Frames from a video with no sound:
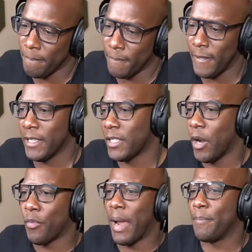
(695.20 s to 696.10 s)
He gets
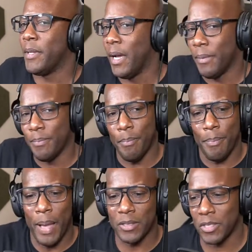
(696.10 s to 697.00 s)
all wrapped up,
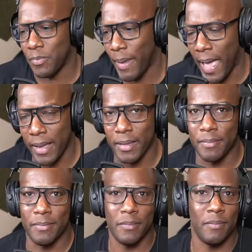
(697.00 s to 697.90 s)
bounces back,
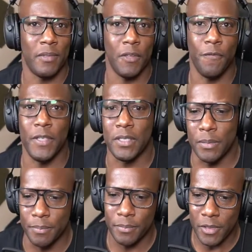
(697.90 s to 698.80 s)
defeats
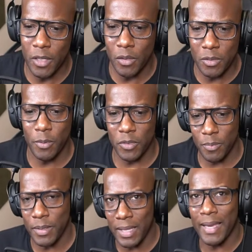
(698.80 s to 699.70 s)
him. You know, it's supposed to
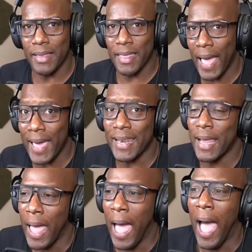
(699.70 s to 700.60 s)
be like that.
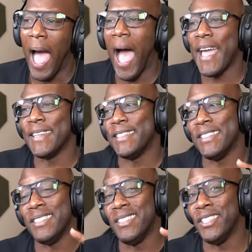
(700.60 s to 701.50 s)
I
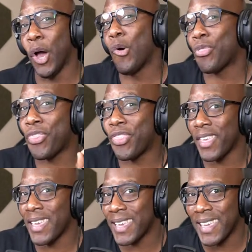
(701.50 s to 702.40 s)
don't
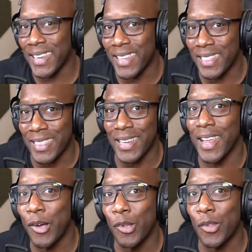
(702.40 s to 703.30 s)
think it hit the
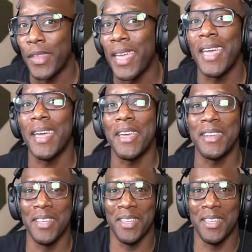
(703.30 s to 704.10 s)
nail on the head